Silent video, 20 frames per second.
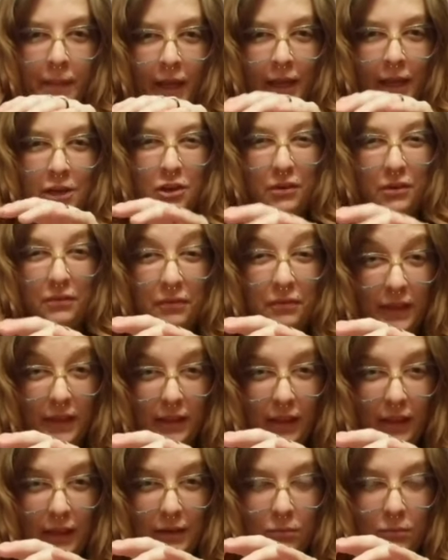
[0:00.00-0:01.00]
And you can
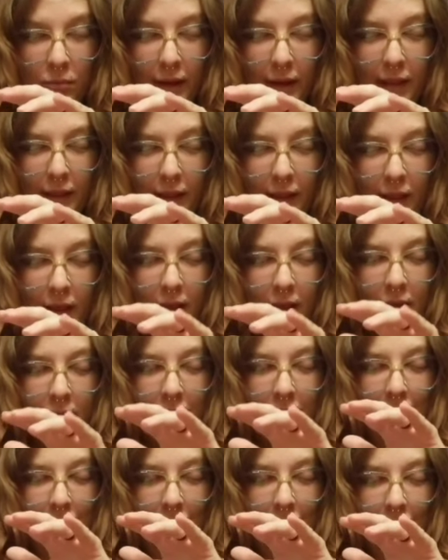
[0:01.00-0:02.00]
feel it, really
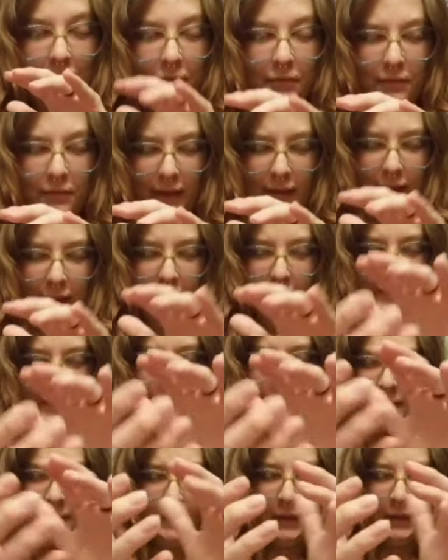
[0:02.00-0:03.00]
feel it.
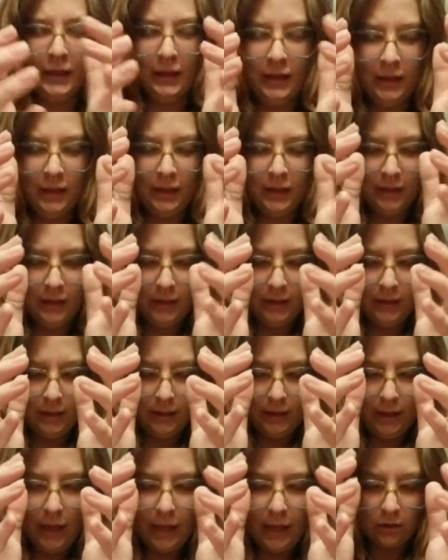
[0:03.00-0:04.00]

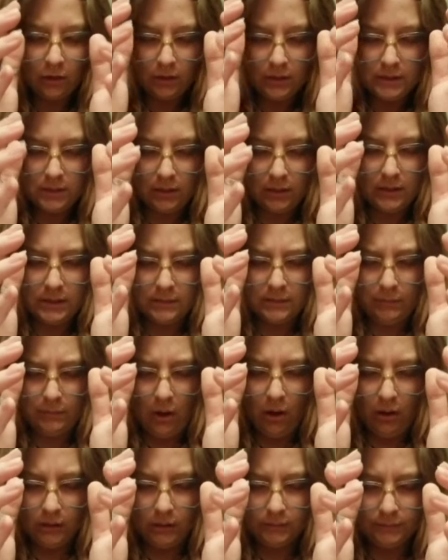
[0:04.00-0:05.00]
And you're going to start
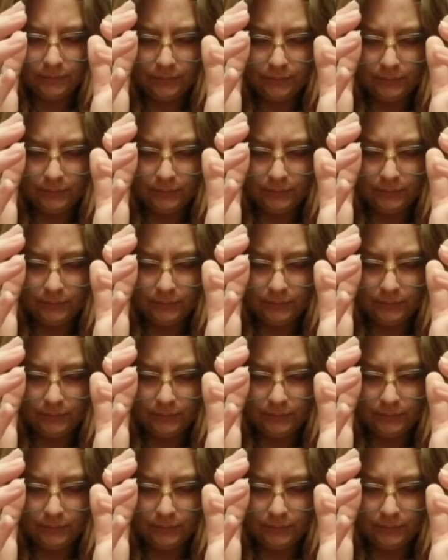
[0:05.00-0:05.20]
small.